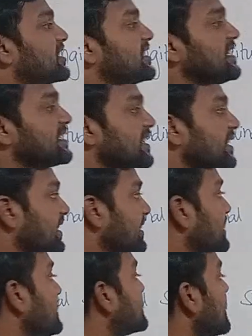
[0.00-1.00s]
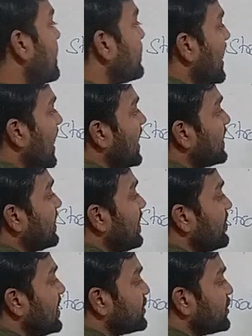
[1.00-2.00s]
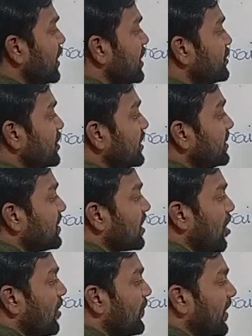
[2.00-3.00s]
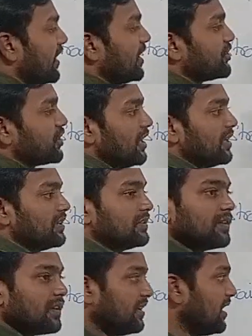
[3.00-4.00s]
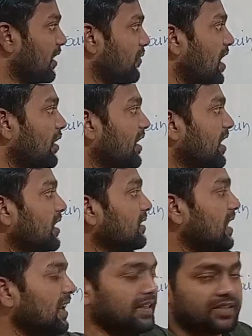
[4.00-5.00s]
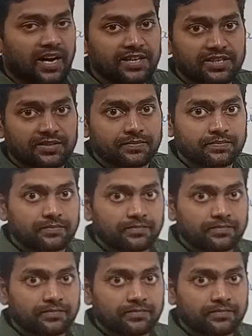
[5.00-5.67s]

stress is that the change in the configuration. Here we are taking the length, right?